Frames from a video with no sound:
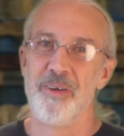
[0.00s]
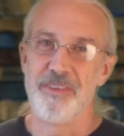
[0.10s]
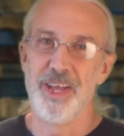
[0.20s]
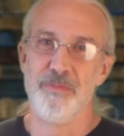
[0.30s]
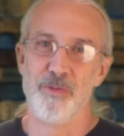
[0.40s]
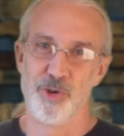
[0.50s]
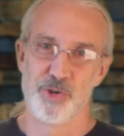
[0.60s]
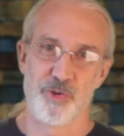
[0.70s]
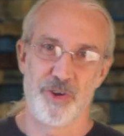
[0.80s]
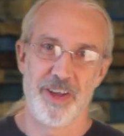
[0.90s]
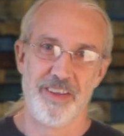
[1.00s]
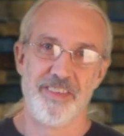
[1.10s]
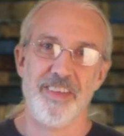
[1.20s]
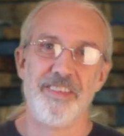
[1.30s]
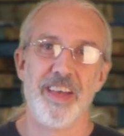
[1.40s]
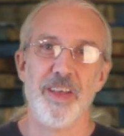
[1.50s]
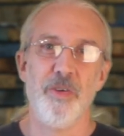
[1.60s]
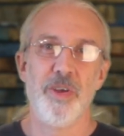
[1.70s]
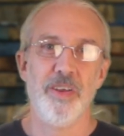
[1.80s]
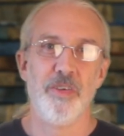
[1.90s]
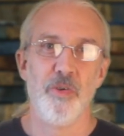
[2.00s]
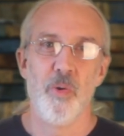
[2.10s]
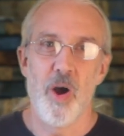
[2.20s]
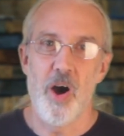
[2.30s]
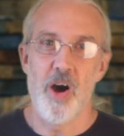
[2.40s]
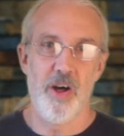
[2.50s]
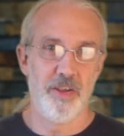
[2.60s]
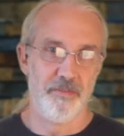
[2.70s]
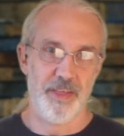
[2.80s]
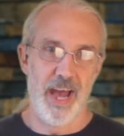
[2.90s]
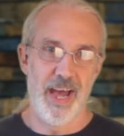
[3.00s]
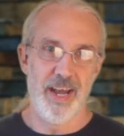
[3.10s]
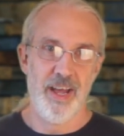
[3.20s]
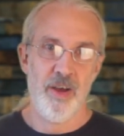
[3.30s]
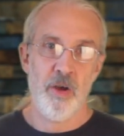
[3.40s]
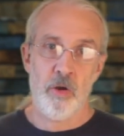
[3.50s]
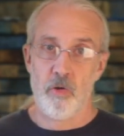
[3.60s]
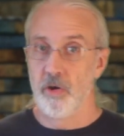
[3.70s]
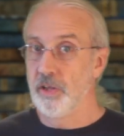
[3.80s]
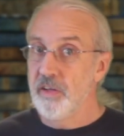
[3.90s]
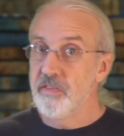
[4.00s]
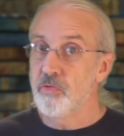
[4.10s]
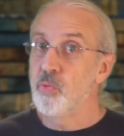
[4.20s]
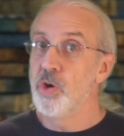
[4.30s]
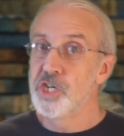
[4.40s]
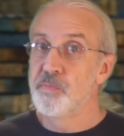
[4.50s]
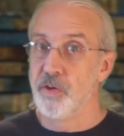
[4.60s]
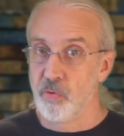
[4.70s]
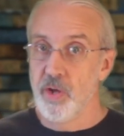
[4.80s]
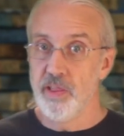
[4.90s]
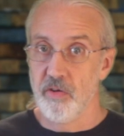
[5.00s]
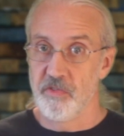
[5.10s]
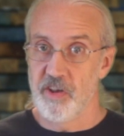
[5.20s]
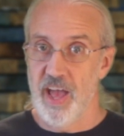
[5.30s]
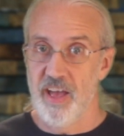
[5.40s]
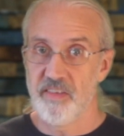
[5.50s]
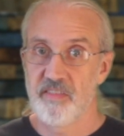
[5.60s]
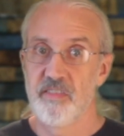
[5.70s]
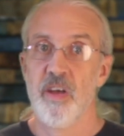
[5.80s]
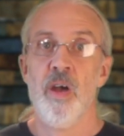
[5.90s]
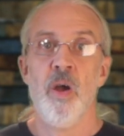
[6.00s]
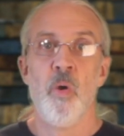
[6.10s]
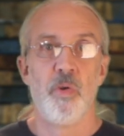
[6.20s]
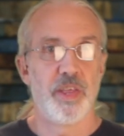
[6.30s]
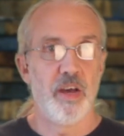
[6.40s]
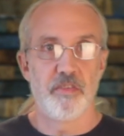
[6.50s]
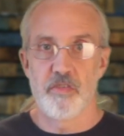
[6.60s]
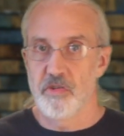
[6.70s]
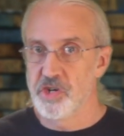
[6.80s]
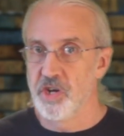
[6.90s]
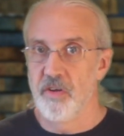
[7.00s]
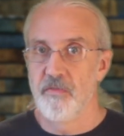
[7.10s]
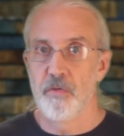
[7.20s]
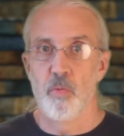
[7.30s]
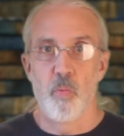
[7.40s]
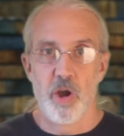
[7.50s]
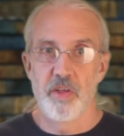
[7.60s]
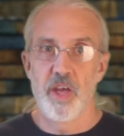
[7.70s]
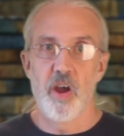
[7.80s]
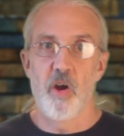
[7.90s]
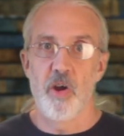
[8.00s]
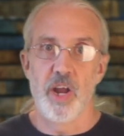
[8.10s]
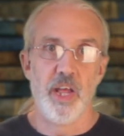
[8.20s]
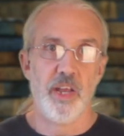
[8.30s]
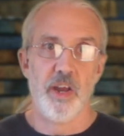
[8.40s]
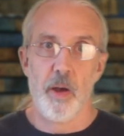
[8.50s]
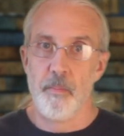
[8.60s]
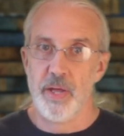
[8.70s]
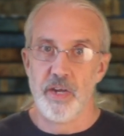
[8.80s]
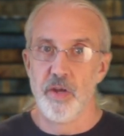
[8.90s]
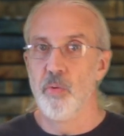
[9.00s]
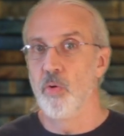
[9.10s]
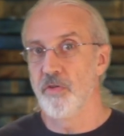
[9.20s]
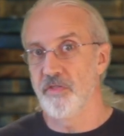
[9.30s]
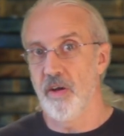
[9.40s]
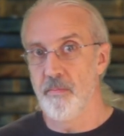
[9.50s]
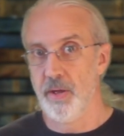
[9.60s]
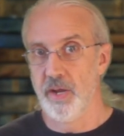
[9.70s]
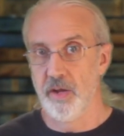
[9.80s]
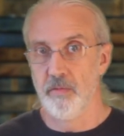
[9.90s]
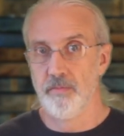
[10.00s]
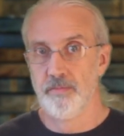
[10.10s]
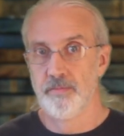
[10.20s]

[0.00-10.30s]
of keyboard shortcuts is that you can do all of that, or at least switch between those tasks, without searching for where they are in a menu or submenu.